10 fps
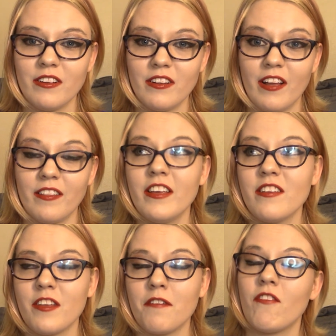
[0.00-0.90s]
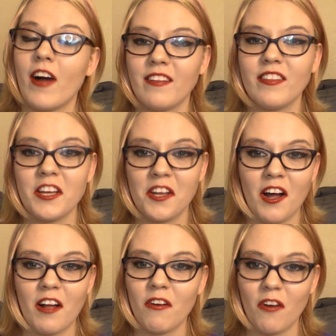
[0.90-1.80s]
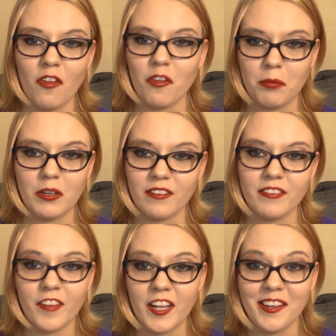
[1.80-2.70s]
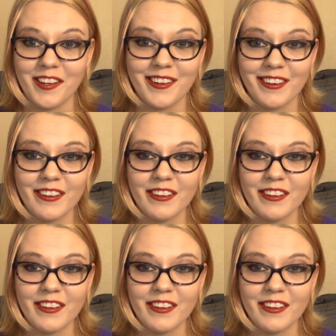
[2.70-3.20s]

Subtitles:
at least they finally got all the blood that they needed.